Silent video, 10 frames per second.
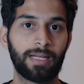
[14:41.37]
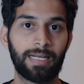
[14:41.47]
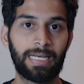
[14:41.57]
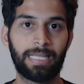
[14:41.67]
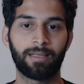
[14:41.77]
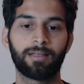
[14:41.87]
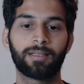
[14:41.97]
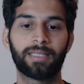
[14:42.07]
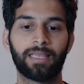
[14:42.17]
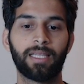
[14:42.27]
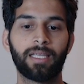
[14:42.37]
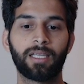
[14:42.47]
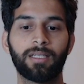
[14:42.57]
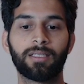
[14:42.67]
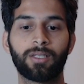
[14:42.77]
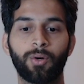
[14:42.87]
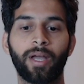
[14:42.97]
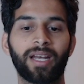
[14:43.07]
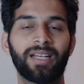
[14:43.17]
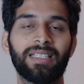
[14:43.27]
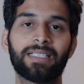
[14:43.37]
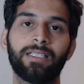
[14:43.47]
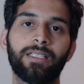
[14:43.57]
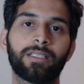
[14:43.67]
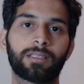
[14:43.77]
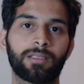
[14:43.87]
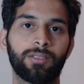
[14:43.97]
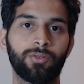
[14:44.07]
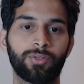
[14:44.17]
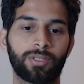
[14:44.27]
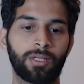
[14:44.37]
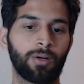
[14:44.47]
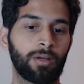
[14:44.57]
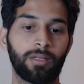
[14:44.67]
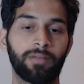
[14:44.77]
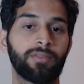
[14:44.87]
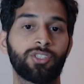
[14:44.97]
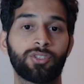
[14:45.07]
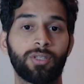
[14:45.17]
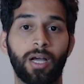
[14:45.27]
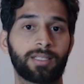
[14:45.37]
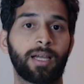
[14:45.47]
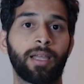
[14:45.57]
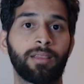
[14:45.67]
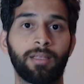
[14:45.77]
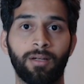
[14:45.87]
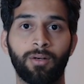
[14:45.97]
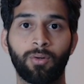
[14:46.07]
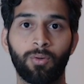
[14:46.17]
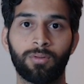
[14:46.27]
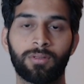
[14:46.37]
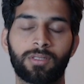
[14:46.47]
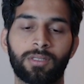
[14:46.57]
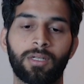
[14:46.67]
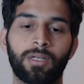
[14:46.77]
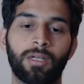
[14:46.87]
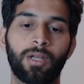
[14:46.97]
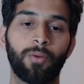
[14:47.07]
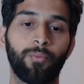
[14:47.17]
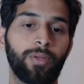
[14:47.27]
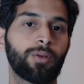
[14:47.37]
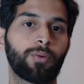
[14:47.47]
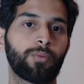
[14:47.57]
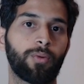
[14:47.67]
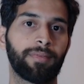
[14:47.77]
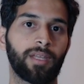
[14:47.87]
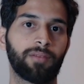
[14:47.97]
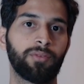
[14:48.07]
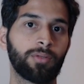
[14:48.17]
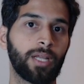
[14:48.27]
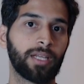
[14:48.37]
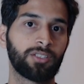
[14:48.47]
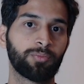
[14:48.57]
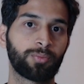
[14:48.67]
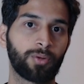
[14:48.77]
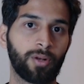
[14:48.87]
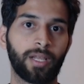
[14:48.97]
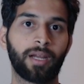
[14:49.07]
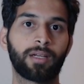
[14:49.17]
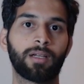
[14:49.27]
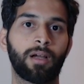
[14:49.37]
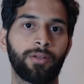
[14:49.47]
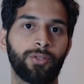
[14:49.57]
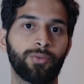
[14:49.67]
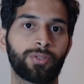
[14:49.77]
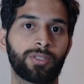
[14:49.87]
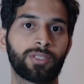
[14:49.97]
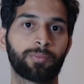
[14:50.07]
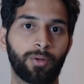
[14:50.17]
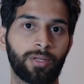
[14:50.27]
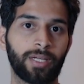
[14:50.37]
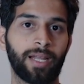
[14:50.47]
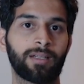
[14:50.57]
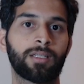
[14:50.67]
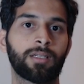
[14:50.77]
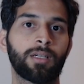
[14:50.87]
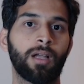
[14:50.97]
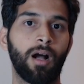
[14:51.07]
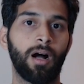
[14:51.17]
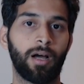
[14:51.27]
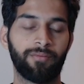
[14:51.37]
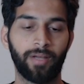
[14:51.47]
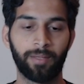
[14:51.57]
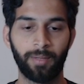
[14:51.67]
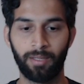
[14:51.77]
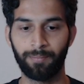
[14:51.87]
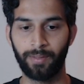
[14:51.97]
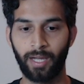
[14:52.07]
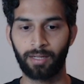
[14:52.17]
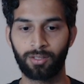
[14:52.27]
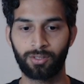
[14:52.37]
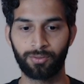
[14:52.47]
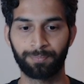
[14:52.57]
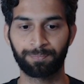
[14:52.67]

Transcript: link, then they can go ahead and delete the user or even assign their roles. We don't want that. We would like to protect our users, protect our web A P I too.